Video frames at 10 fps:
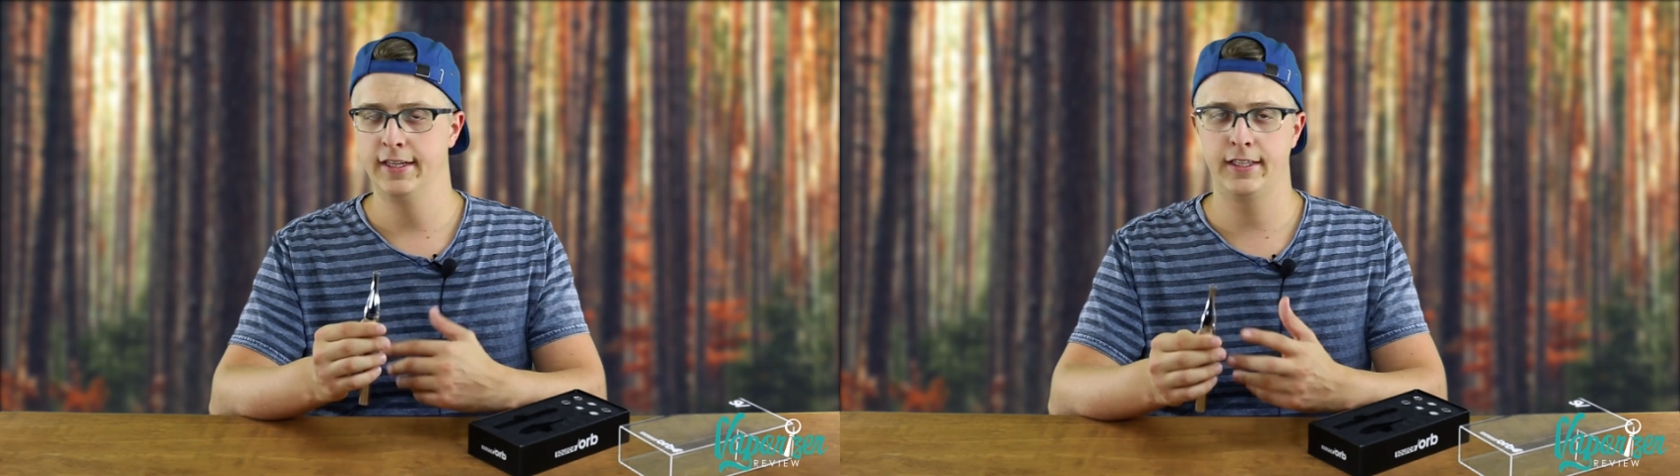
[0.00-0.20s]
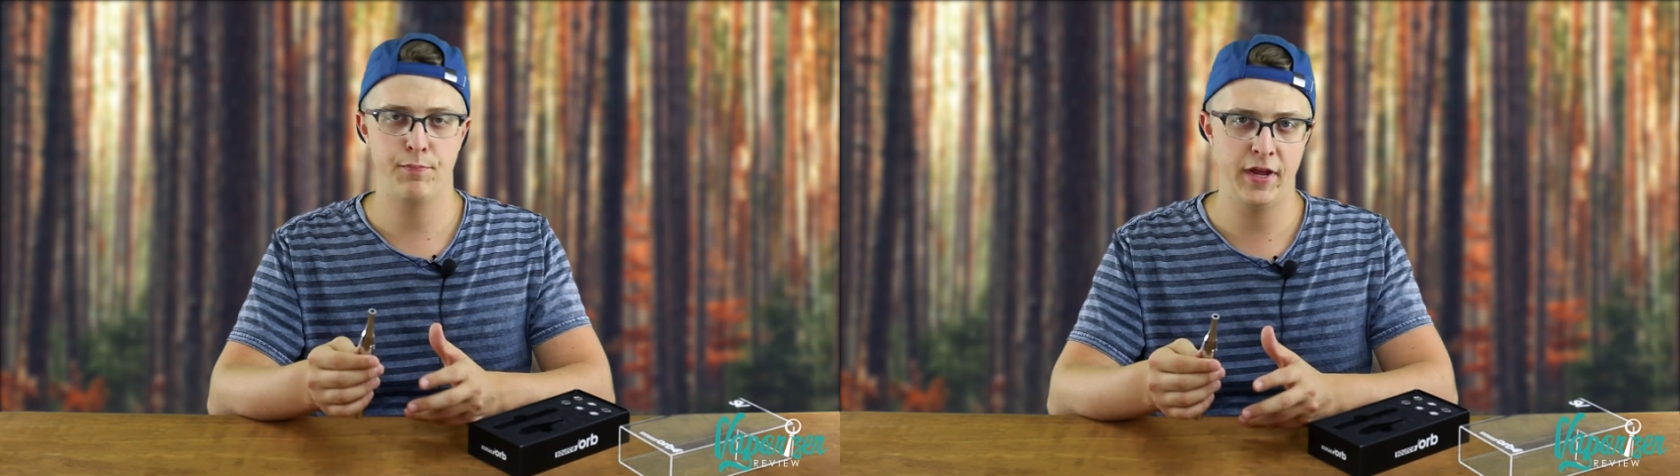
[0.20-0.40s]

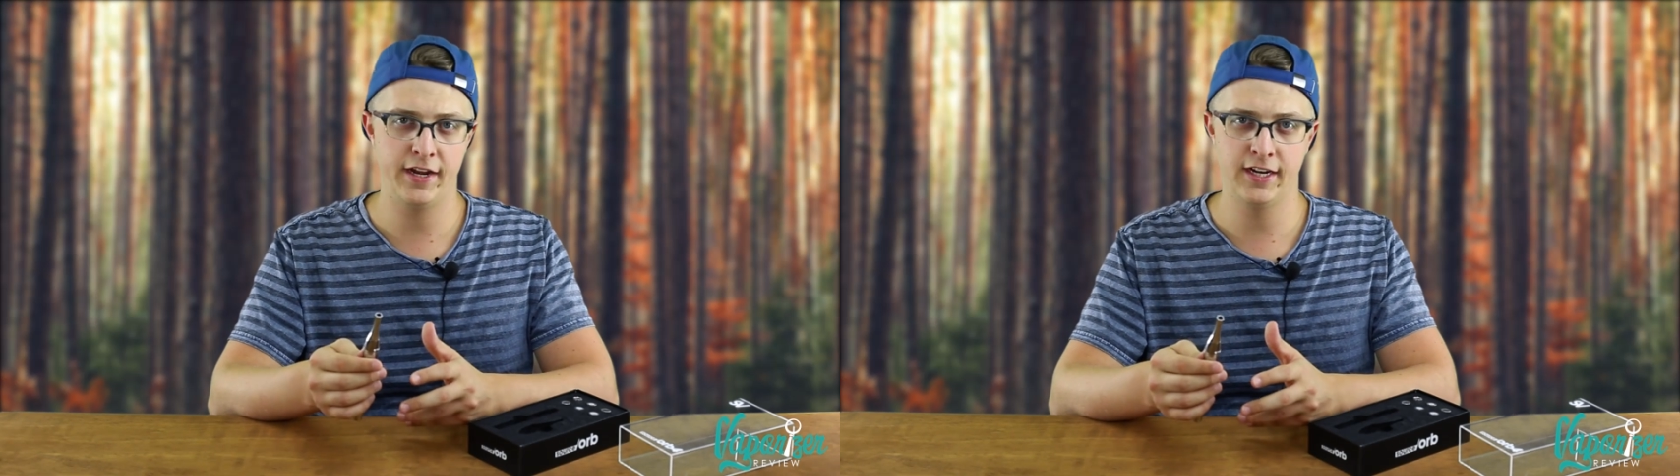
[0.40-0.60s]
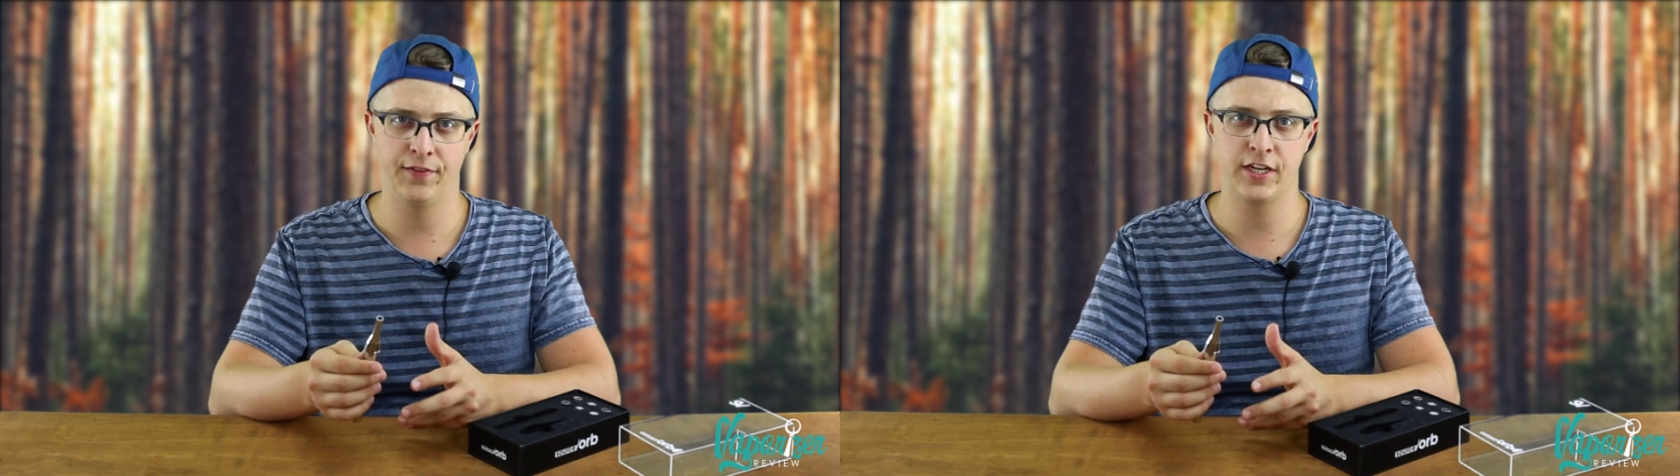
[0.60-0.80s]

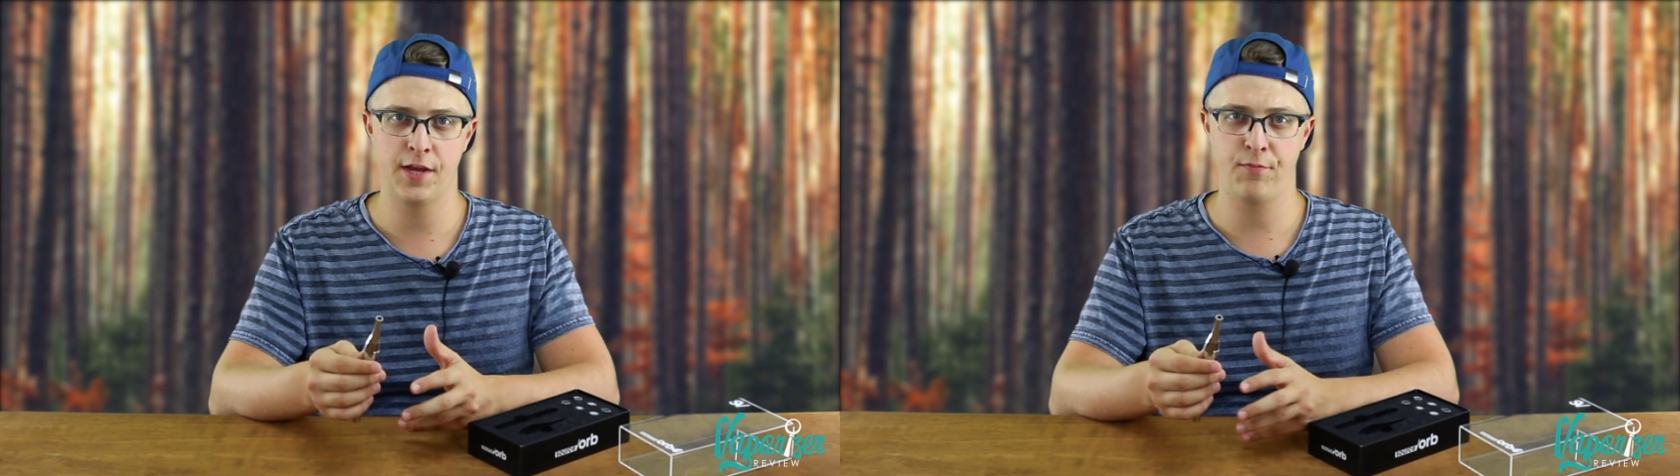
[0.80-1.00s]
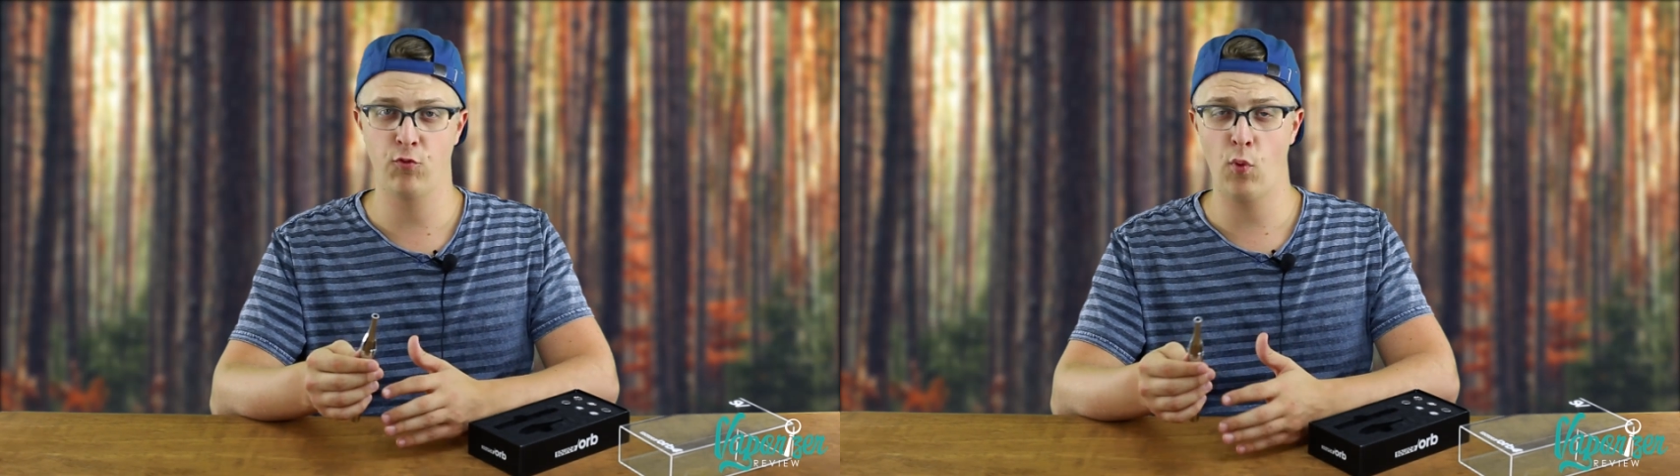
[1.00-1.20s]
Depending on the
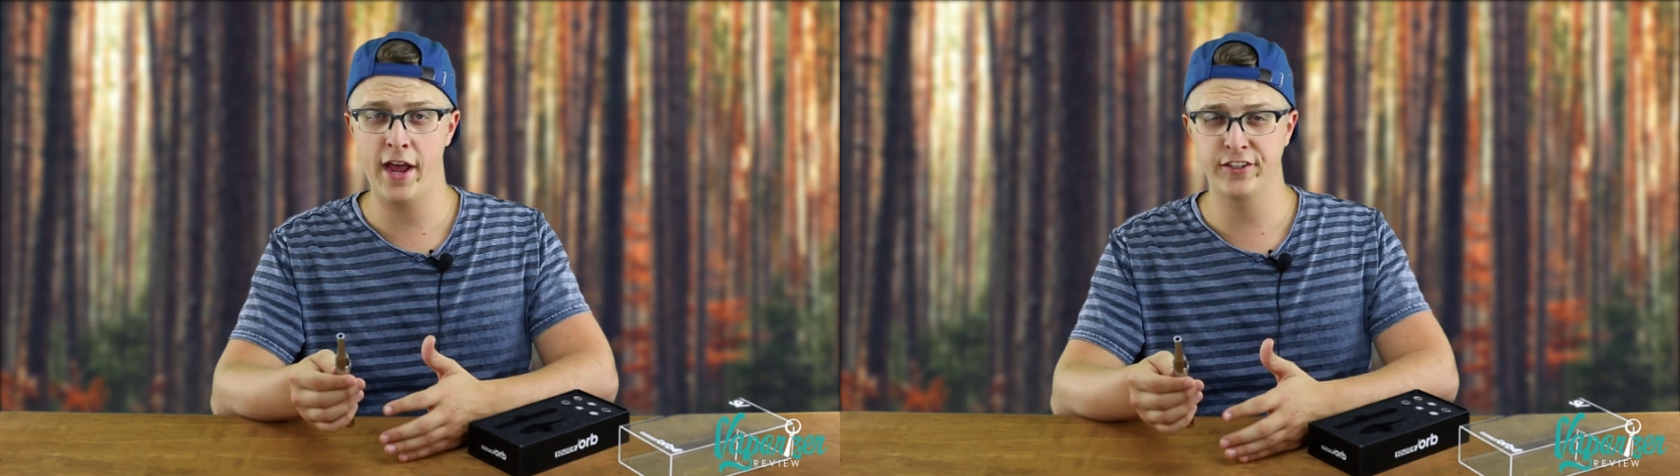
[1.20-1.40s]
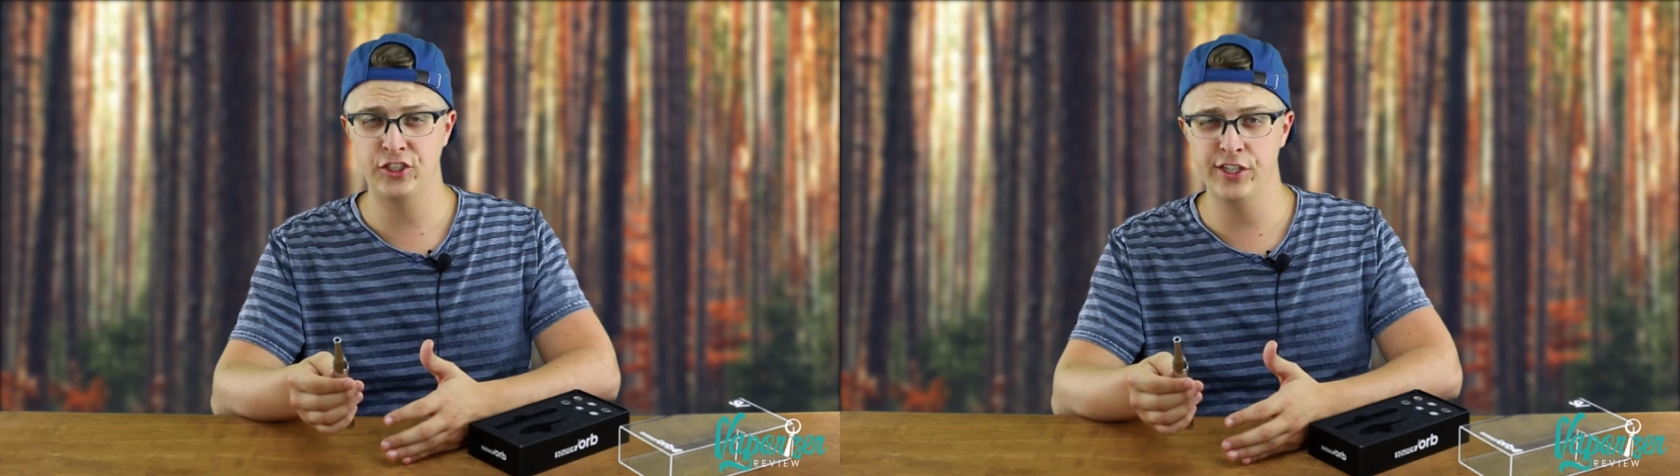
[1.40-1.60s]
type of
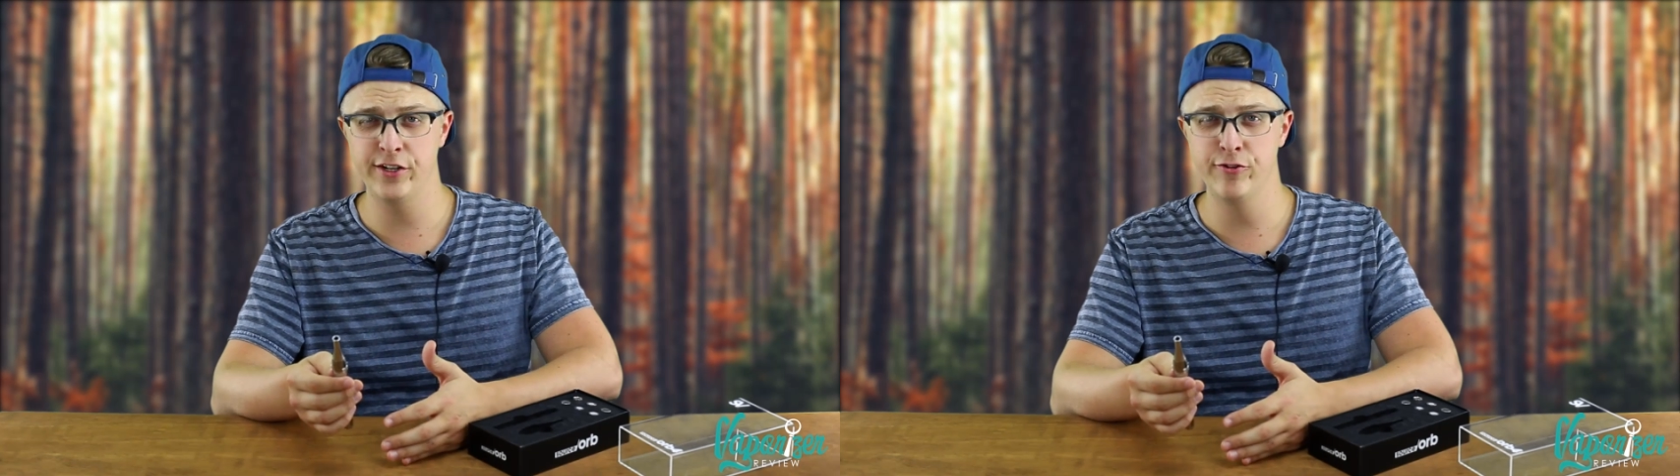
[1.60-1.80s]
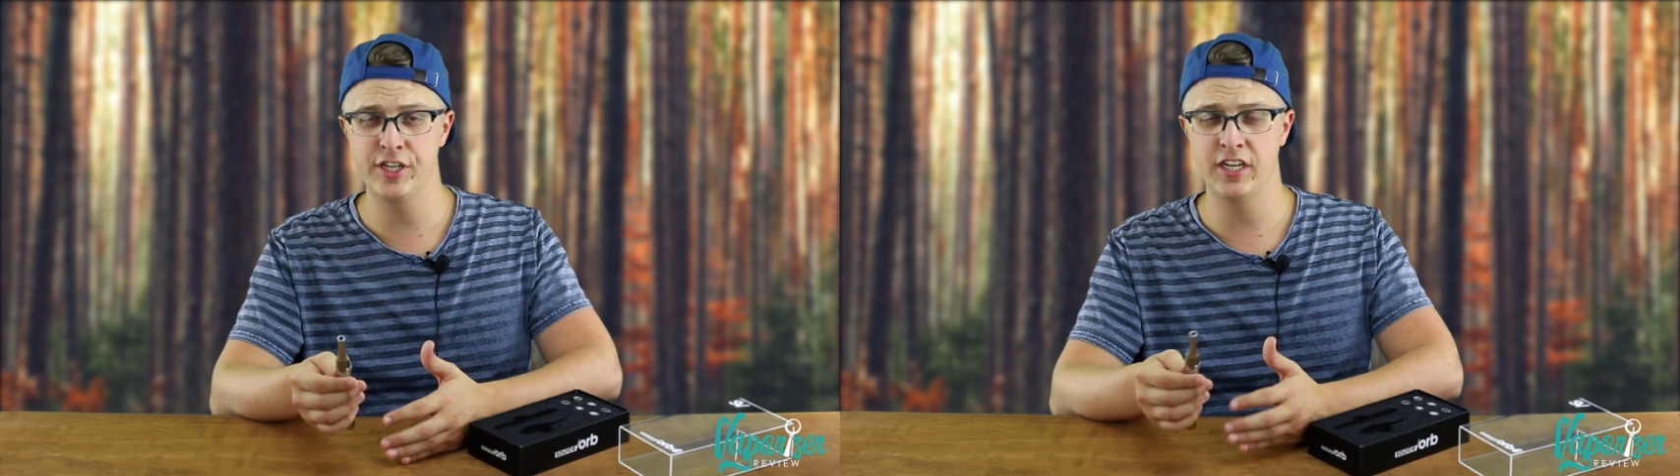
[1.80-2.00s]
wax you're
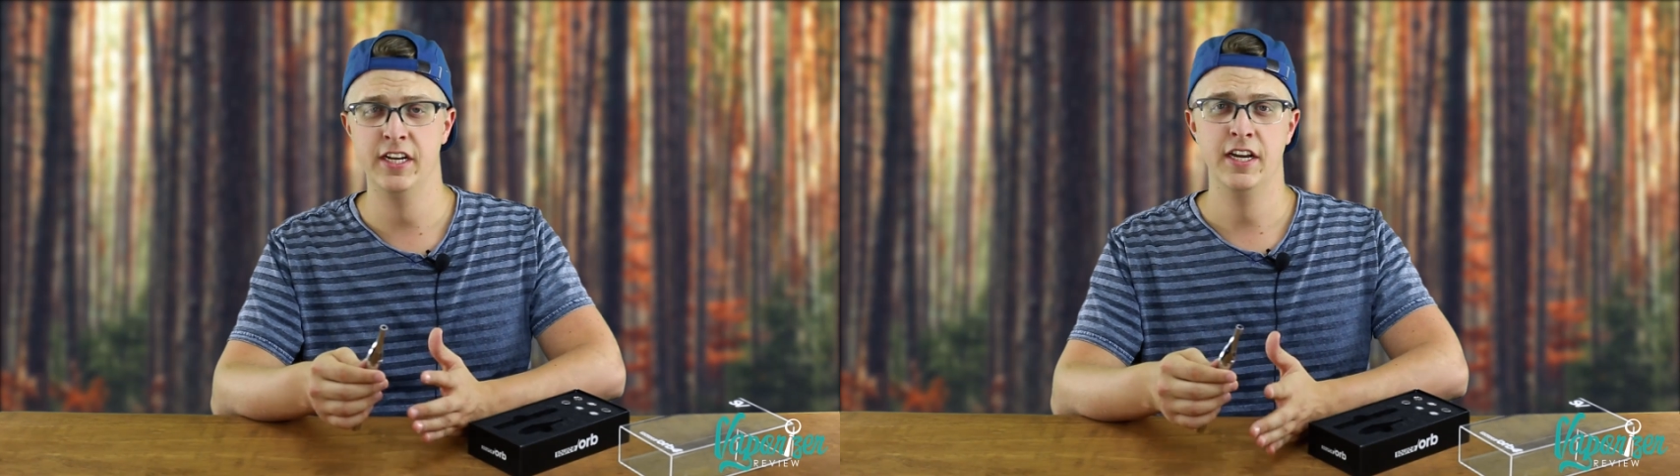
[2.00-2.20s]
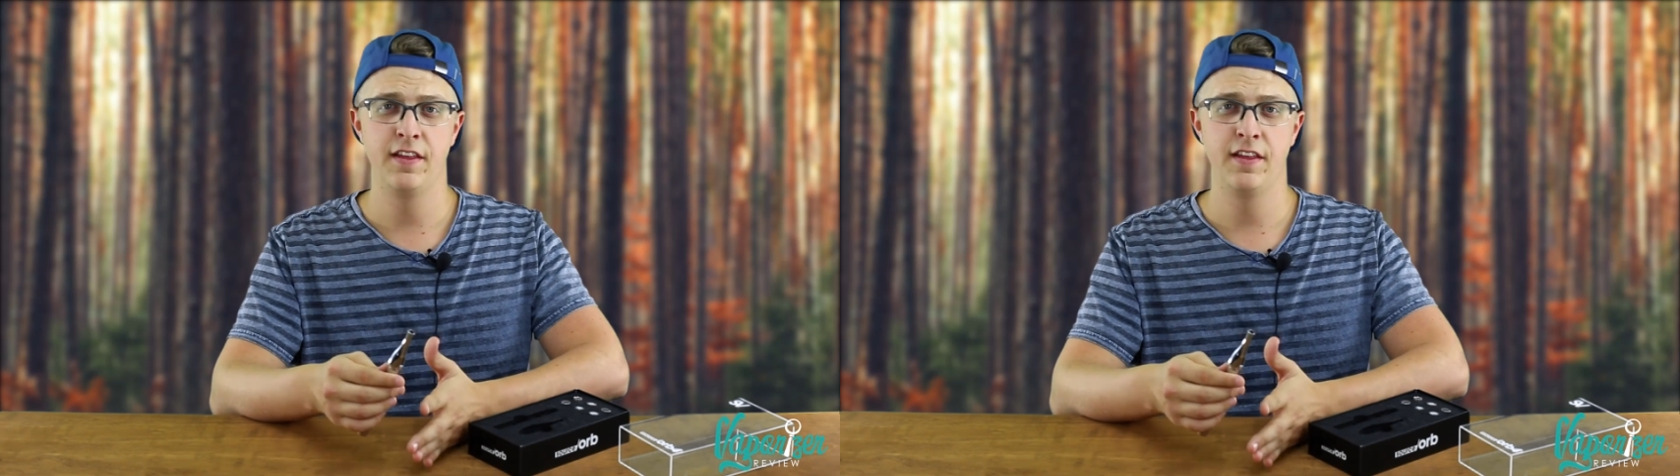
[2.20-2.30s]
using,